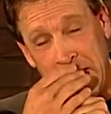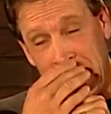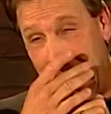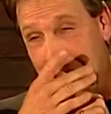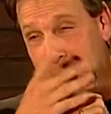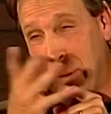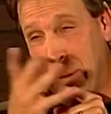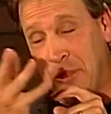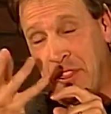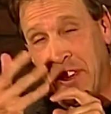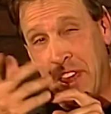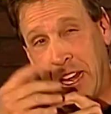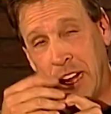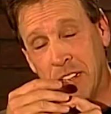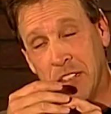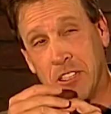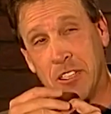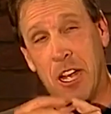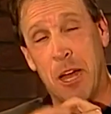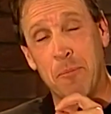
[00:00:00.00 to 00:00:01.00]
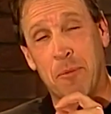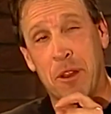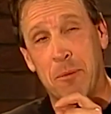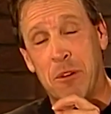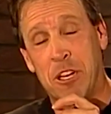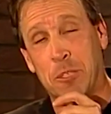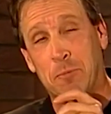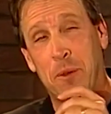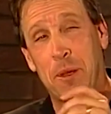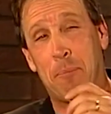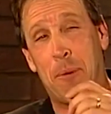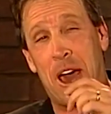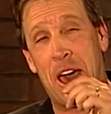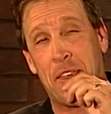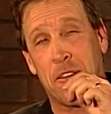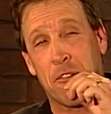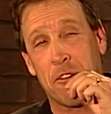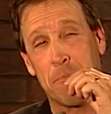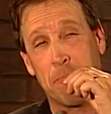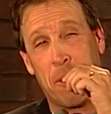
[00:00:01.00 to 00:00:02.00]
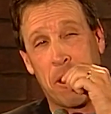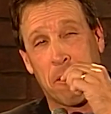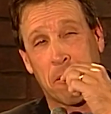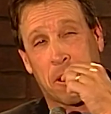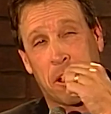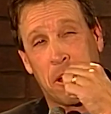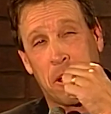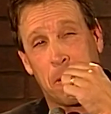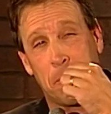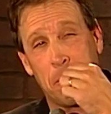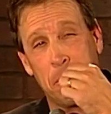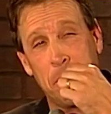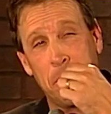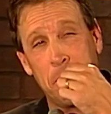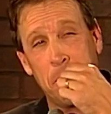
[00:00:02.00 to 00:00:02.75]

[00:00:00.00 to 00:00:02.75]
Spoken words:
Now I'm thinking something must be bothering Buttercup.